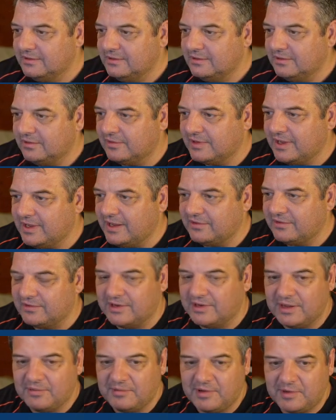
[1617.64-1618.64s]
I'll cancel
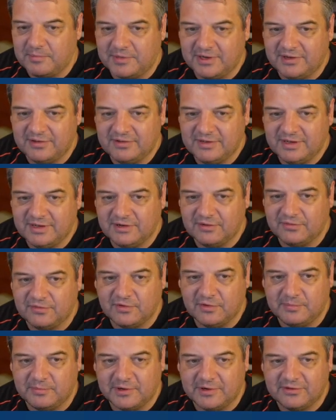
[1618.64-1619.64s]
that one. But you can see the
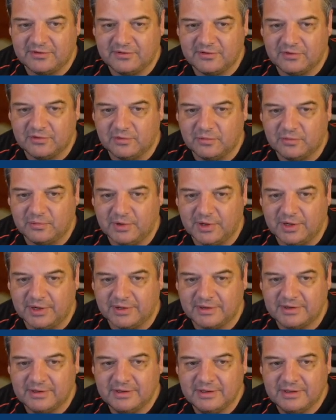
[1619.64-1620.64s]
formulas all
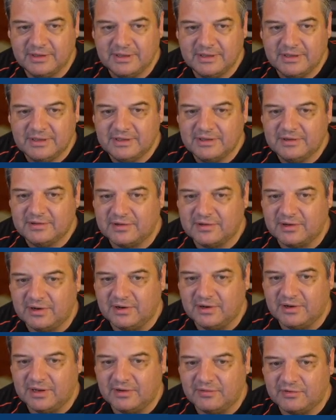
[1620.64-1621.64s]
work.
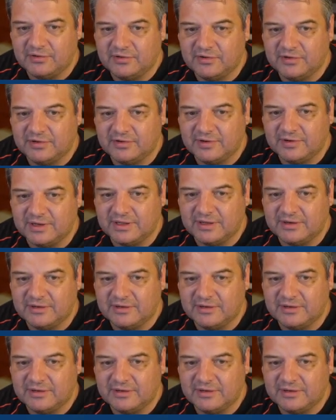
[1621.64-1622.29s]
So that would trigger it at